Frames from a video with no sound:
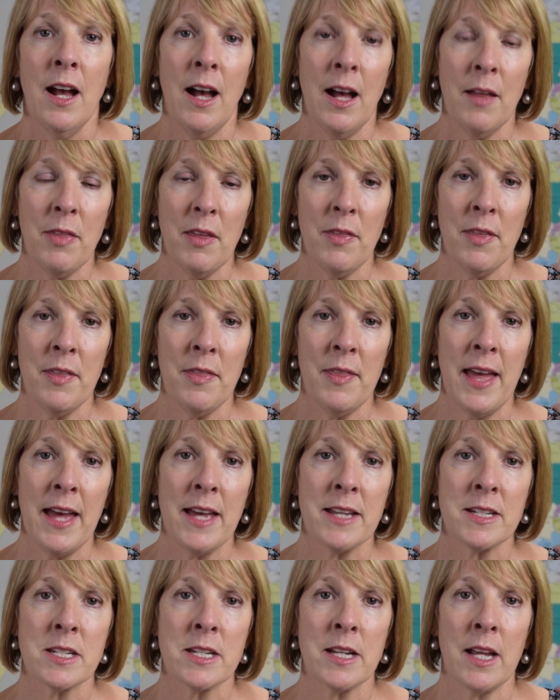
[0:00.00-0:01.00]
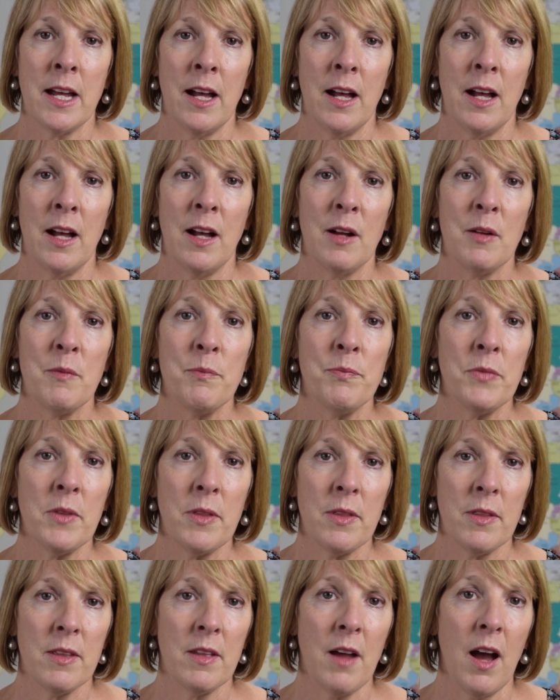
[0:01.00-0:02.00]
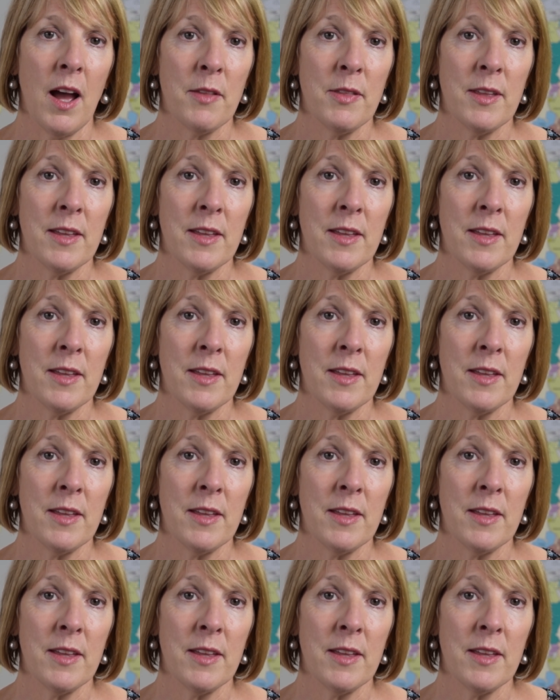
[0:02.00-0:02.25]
Other than that, I